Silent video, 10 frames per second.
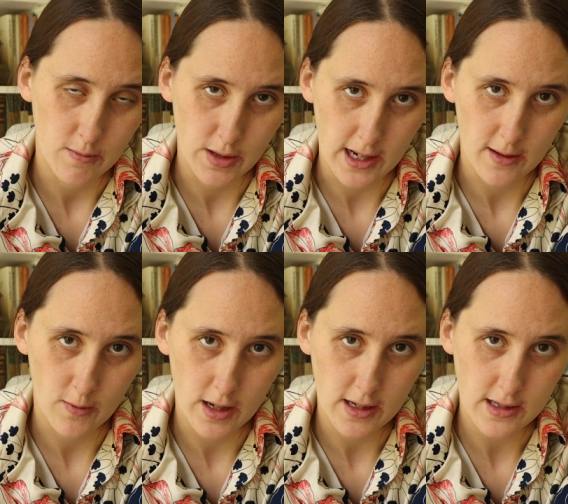black and
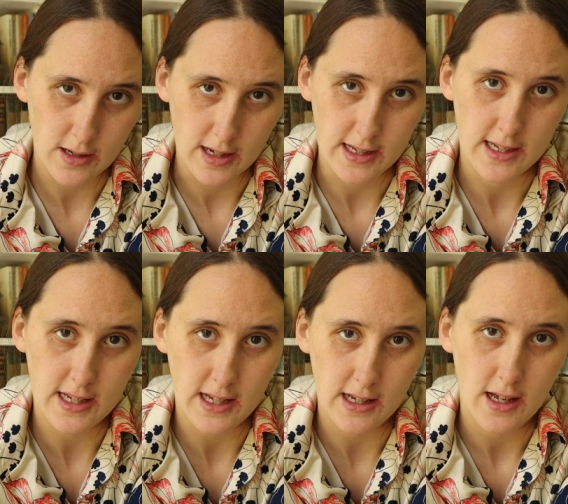white, so you can
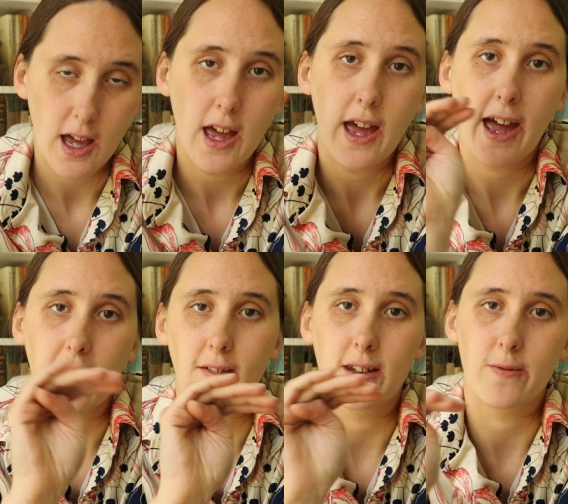see
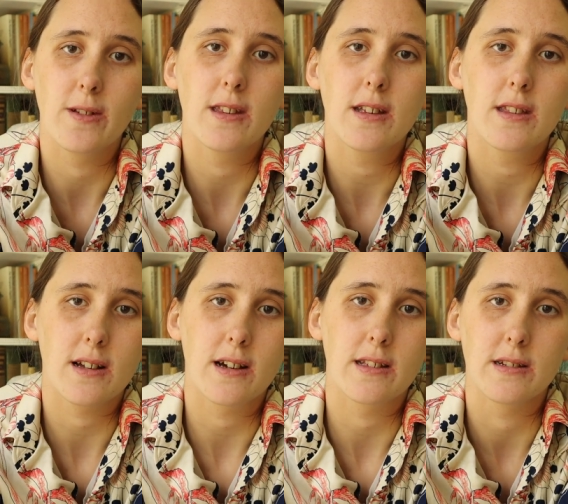how differently the
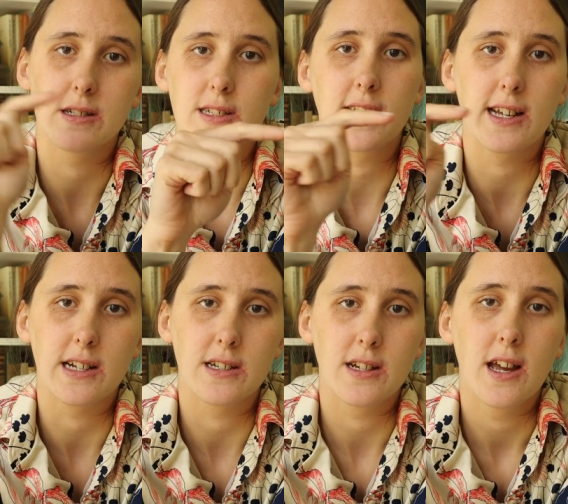colors
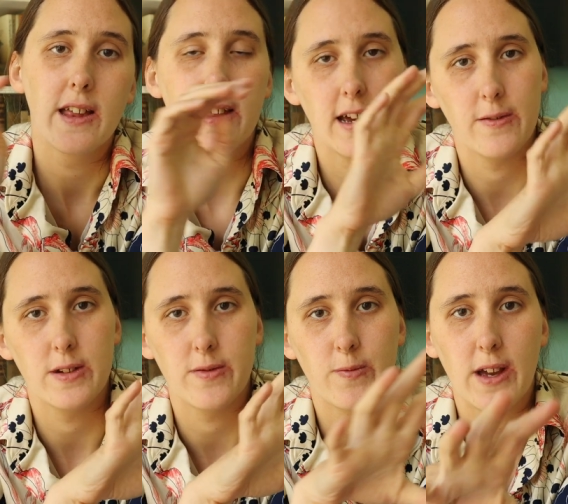change. They have
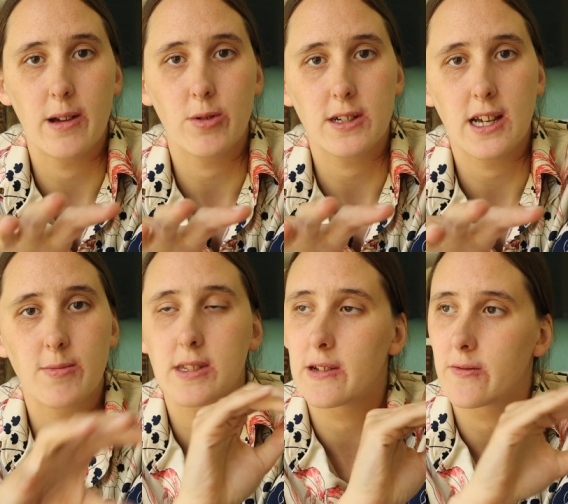different fabric
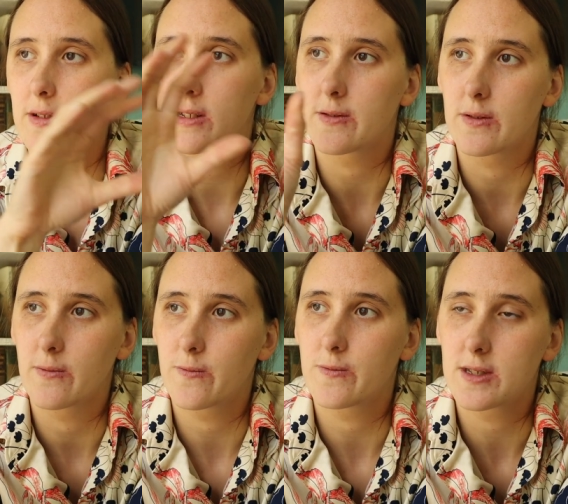types, they have
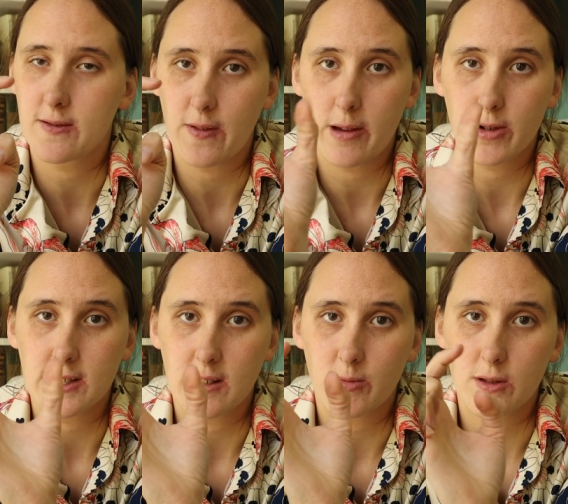different fabric
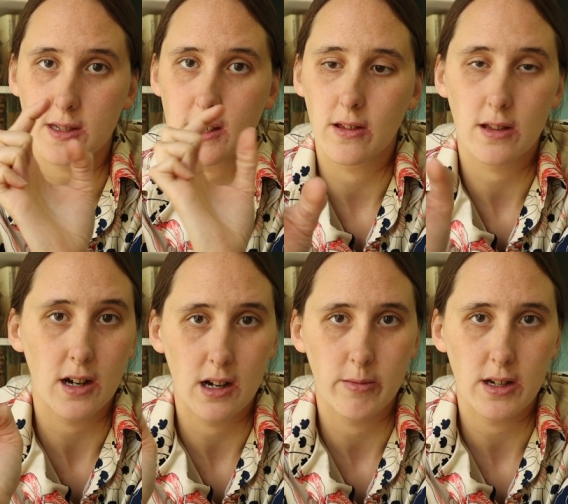samples that are
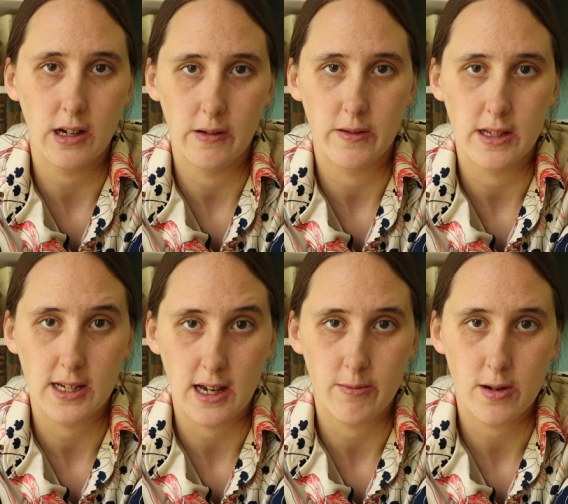common of the
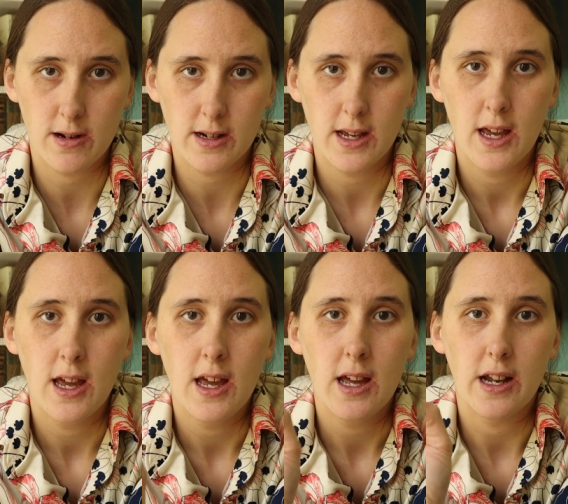time period,
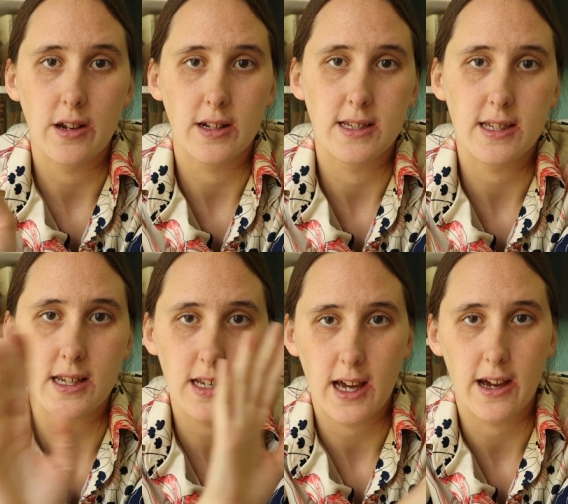and you can
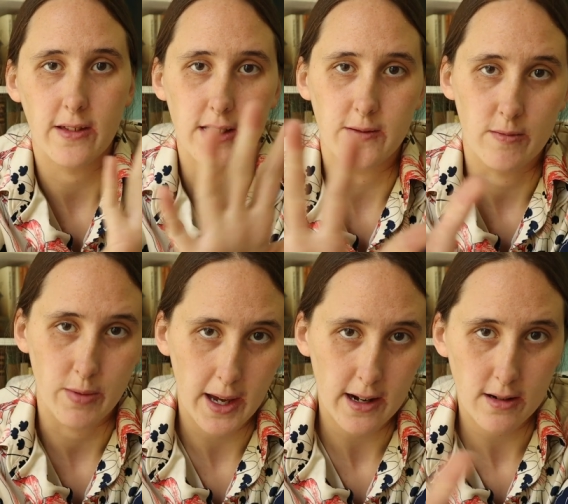see how the different
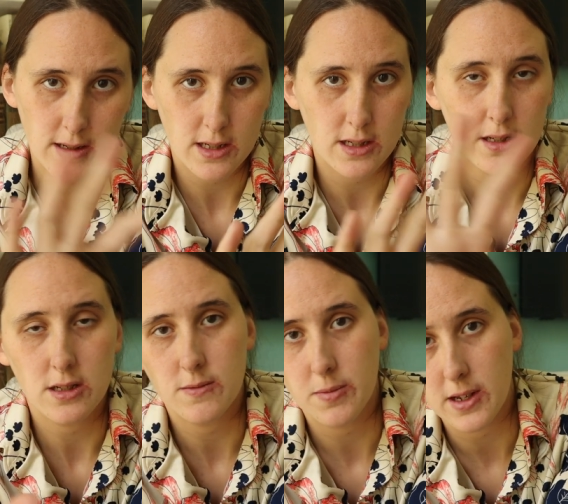patterns
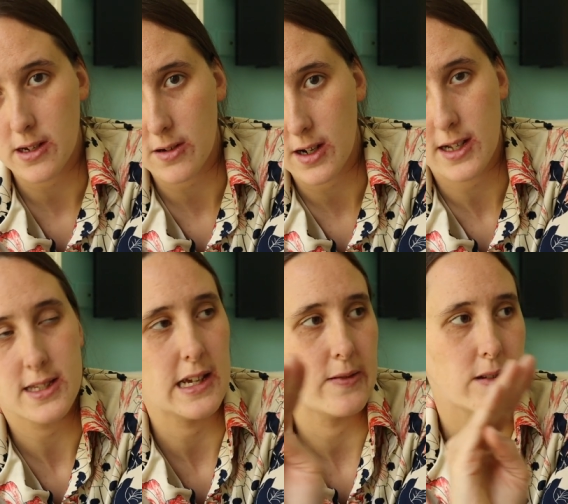play across.
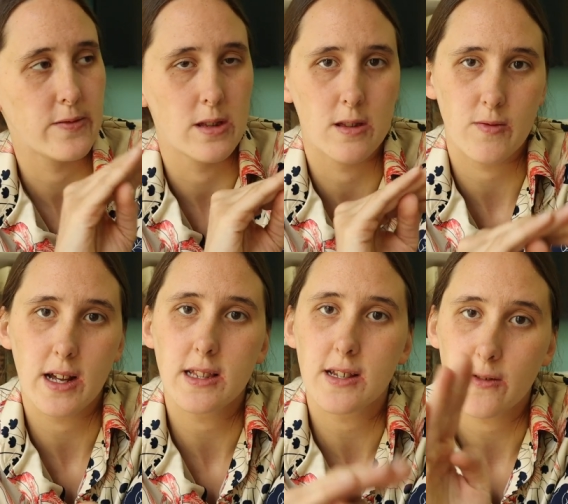They have different
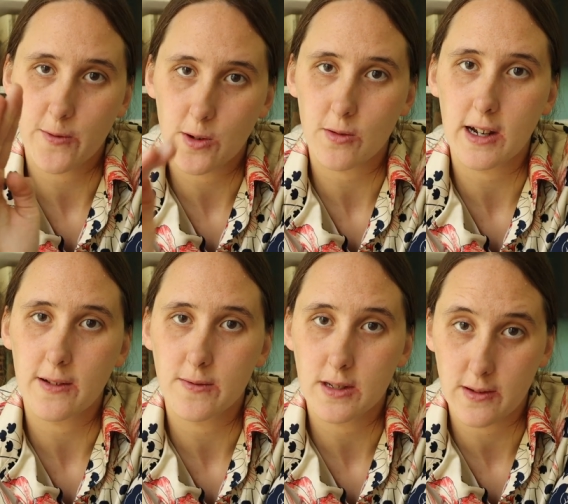threads that are
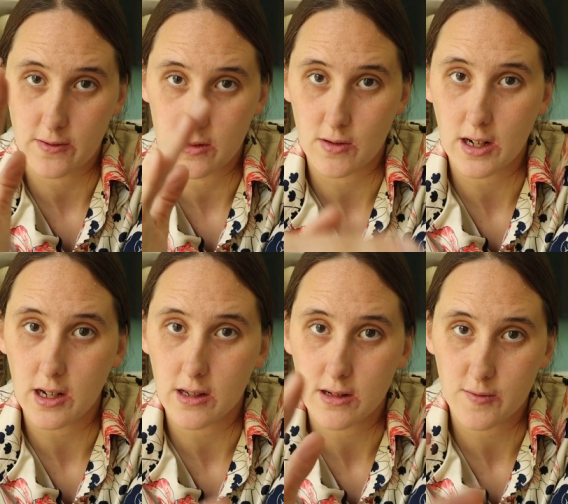photographed, different thread
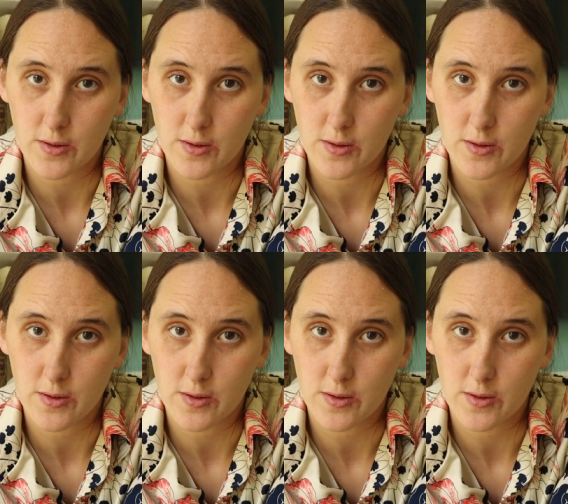colors